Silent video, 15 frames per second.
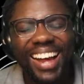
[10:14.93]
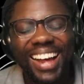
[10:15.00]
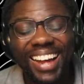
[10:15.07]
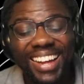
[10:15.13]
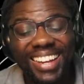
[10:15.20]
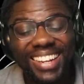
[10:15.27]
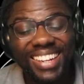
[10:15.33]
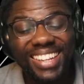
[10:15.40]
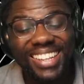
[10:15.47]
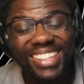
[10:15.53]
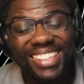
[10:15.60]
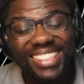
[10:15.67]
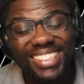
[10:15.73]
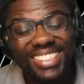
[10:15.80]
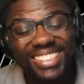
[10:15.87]
oh, I
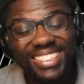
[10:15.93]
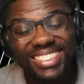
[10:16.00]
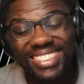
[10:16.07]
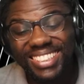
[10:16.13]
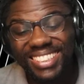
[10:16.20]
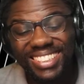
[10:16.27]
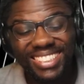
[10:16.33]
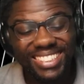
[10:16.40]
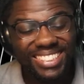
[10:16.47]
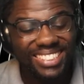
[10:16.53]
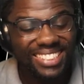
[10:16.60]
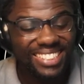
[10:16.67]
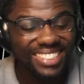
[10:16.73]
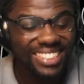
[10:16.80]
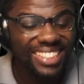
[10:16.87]
miss you, Jimmy.
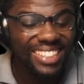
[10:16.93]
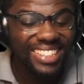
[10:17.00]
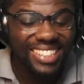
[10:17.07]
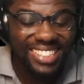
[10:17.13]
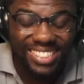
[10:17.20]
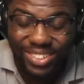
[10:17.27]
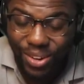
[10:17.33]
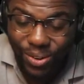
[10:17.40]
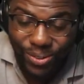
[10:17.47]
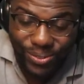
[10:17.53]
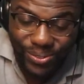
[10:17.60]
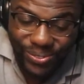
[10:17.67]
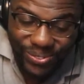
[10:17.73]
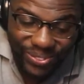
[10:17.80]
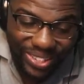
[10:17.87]
No,
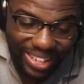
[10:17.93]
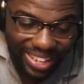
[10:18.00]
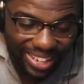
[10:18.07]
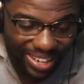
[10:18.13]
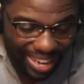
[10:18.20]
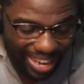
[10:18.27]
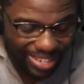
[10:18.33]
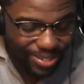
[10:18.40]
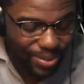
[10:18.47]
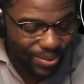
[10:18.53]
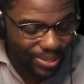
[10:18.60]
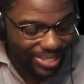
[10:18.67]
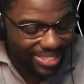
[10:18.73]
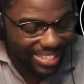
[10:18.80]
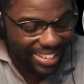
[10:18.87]
I know
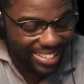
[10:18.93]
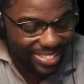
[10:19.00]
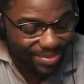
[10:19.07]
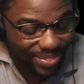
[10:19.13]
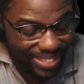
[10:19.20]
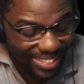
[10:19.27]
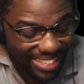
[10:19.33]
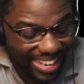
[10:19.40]
what's next, but